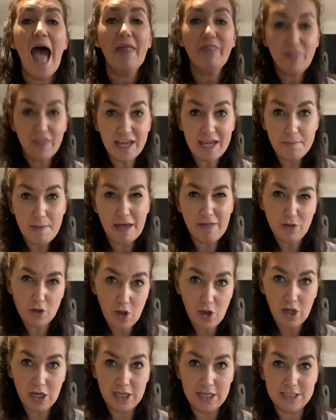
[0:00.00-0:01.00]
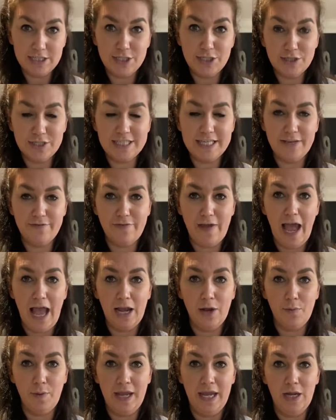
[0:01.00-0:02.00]
And think about the colours you see for
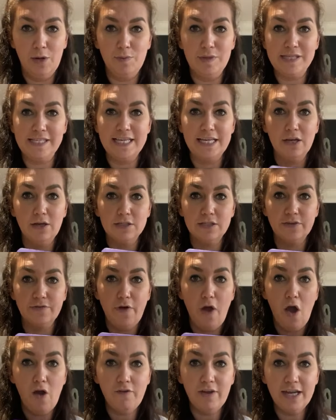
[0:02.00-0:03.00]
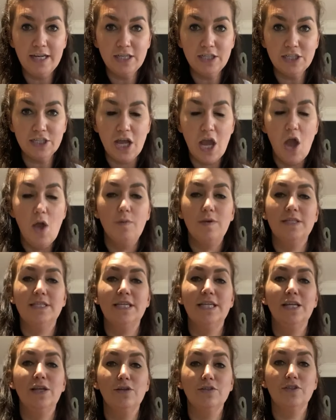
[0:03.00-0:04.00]
Halloween. We see lots of orange, we
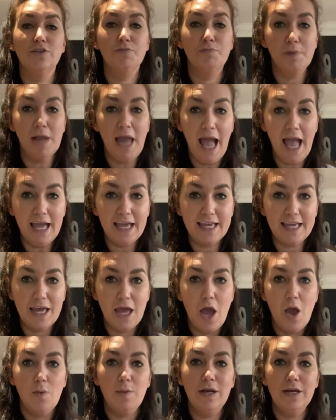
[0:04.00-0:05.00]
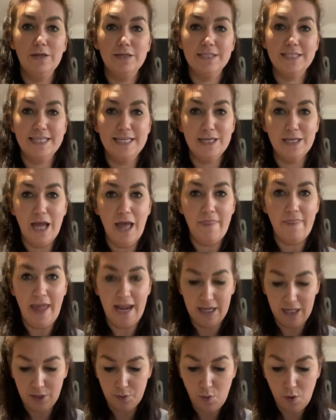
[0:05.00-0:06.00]
see lots of black, and
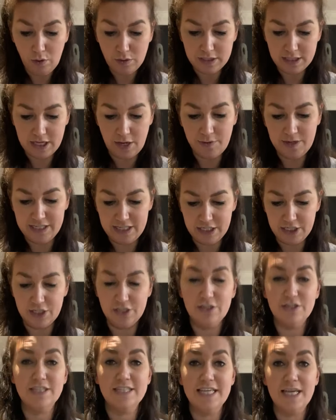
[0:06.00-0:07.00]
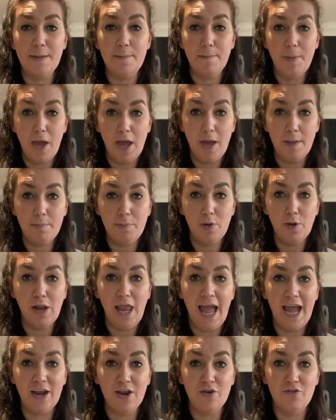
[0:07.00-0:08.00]
then you also see
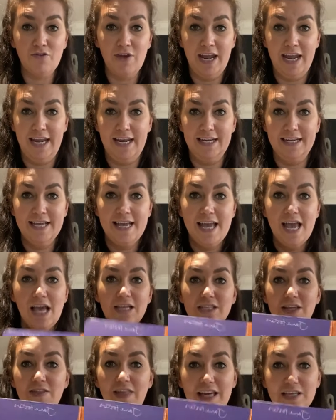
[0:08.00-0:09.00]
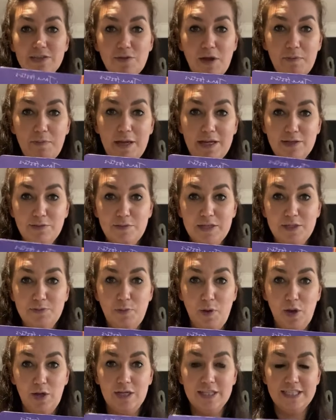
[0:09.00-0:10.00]
purple and green. So that's why I picked up this
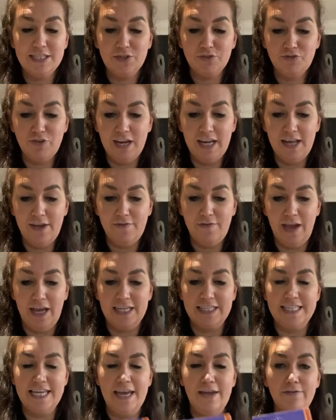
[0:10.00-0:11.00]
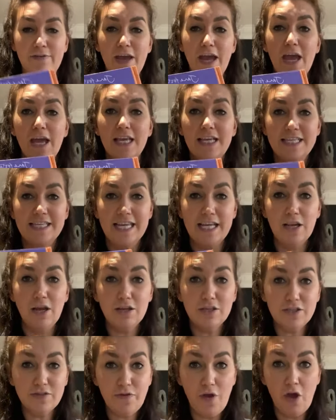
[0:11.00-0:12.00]
book, because it's really effective. You see
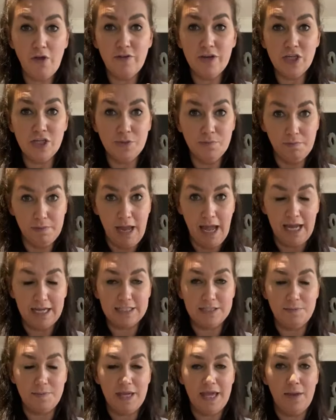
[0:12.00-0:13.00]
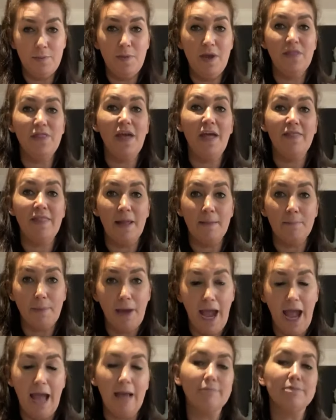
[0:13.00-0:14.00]
lots of orange and black to begin with, and then
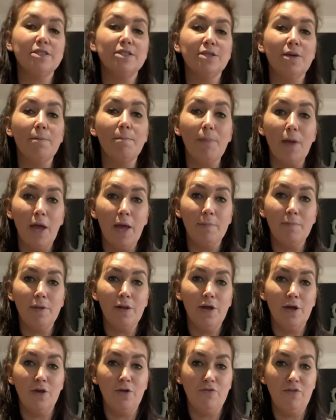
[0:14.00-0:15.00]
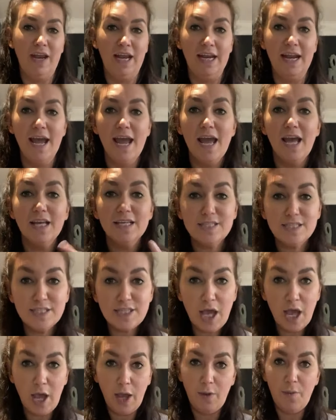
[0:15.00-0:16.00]
perhaps some purple and green.
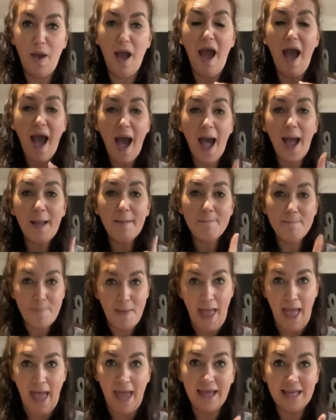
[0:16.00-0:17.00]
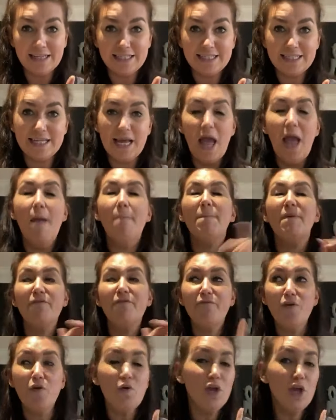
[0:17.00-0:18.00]
So I bet
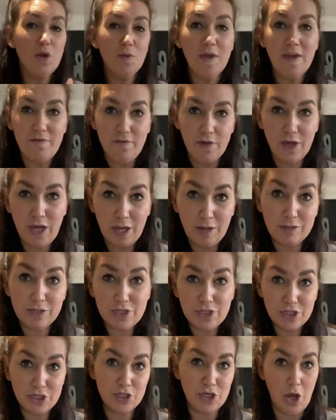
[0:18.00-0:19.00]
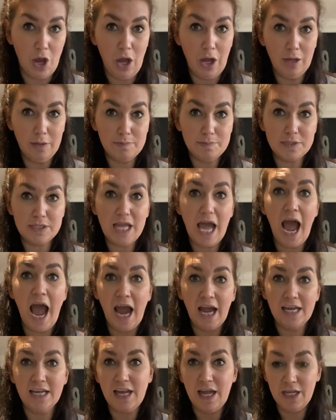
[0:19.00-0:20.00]
before you even go to the shops,
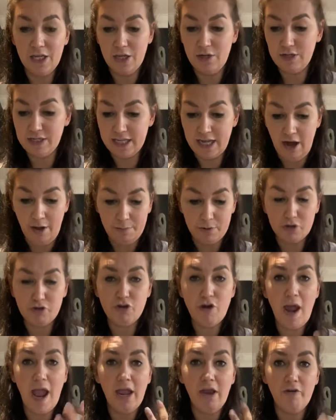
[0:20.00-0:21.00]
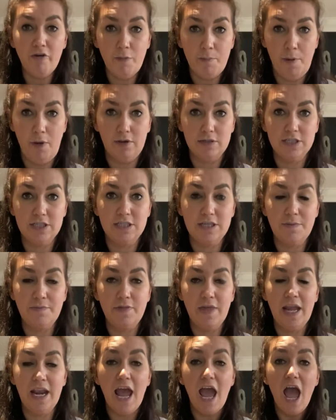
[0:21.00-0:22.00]
I'd like you to grab a tray or a box or
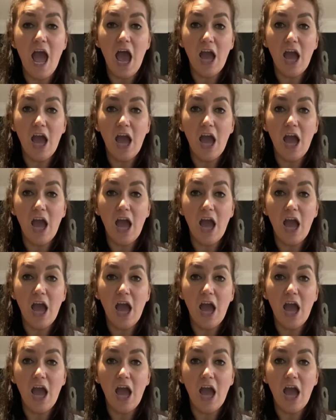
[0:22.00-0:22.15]
something